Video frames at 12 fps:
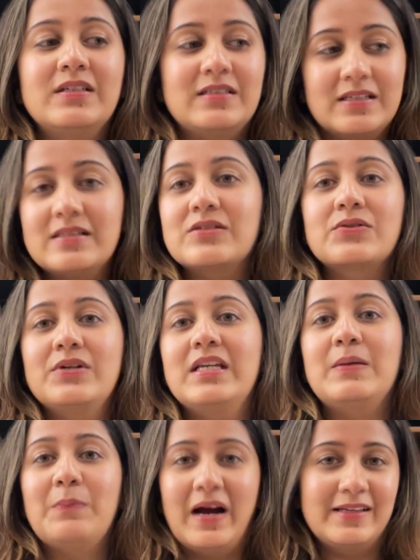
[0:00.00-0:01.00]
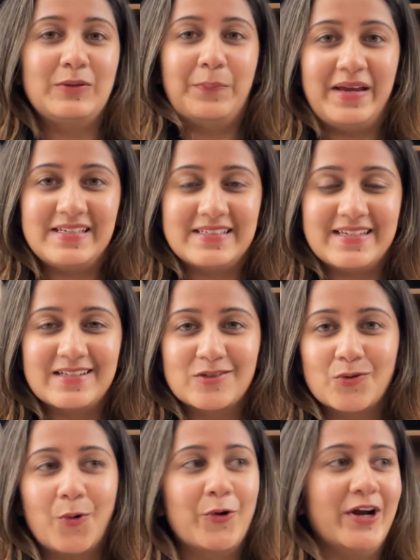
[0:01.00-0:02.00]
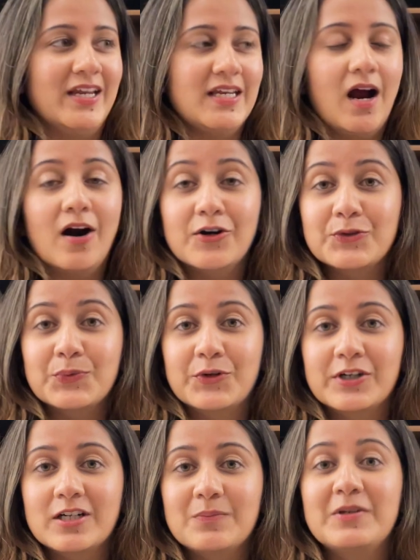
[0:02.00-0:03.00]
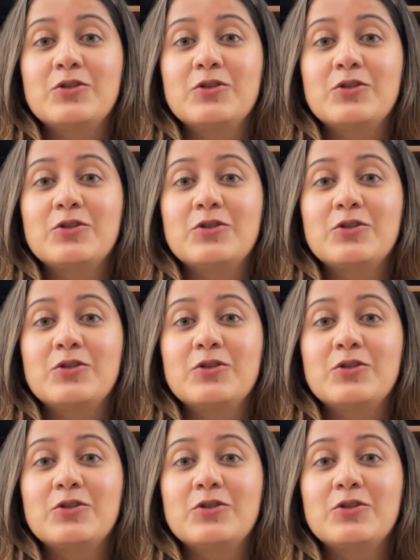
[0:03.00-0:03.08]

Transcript: necessarily buy the paintings or any artwork,